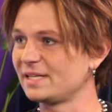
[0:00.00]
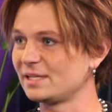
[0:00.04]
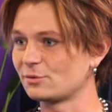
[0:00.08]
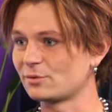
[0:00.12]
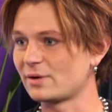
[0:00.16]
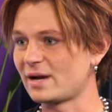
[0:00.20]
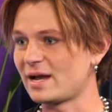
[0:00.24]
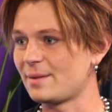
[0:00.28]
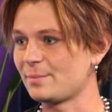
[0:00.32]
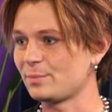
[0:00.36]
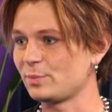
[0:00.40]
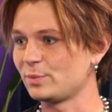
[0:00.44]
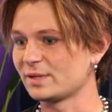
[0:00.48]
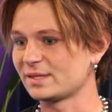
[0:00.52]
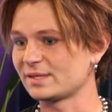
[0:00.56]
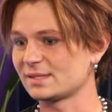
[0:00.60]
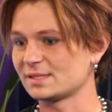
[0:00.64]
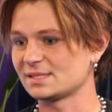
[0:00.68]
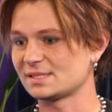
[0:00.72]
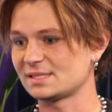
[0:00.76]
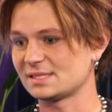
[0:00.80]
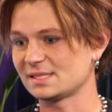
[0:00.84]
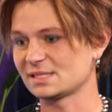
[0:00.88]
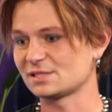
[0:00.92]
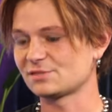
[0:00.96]
ramp with
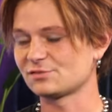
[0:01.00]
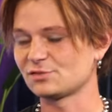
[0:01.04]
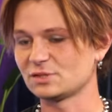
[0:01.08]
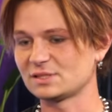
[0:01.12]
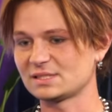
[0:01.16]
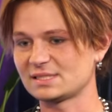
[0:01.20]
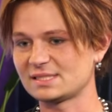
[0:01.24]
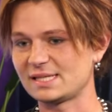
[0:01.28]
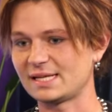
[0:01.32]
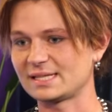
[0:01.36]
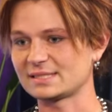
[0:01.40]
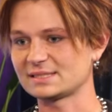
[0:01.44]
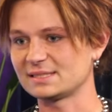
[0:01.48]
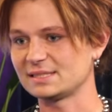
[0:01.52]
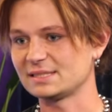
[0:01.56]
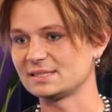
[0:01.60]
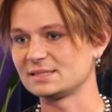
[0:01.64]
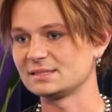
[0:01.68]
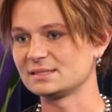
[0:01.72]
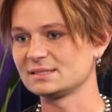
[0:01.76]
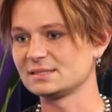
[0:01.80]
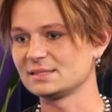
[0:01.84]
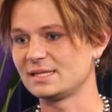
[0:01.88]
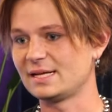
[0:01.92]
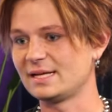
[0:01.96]
a 6-foot
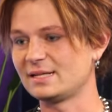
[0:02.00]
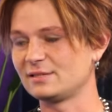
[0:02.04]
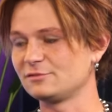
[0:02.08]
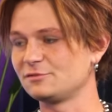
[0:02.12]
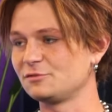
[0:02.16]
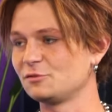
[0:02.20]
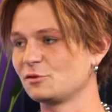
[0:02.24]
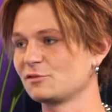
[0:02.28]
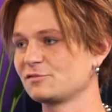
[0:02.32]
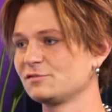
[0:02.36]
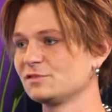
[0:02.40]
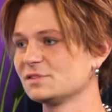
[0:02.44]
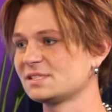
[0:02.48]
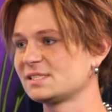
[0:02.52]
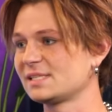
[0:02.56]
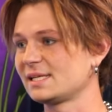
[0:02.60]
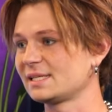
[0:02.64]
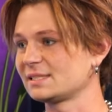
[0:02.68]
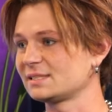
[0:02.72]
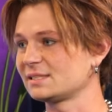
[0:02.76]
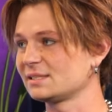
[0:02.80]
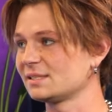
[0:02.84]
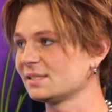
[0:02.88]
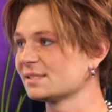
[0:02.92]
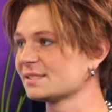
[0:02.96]
section and a 4-foot
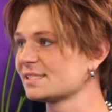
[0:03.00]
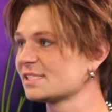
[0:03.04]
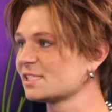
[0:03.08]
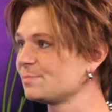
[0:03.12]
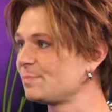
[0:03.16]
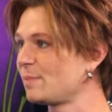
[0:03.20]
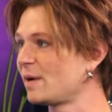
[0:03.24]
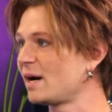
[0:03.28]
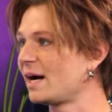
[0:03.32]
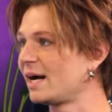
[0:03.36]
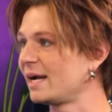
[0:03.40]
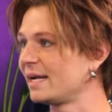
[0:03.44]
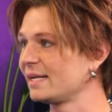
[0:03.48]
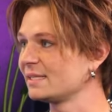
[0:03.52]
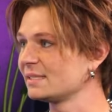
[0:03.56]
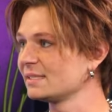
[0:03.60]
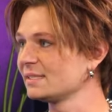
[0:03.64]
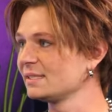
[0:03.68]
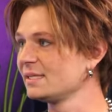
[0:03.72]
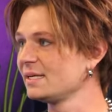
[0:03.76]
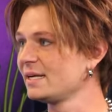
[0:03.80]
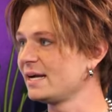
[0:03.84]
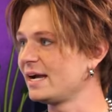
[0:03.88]
section and a spine.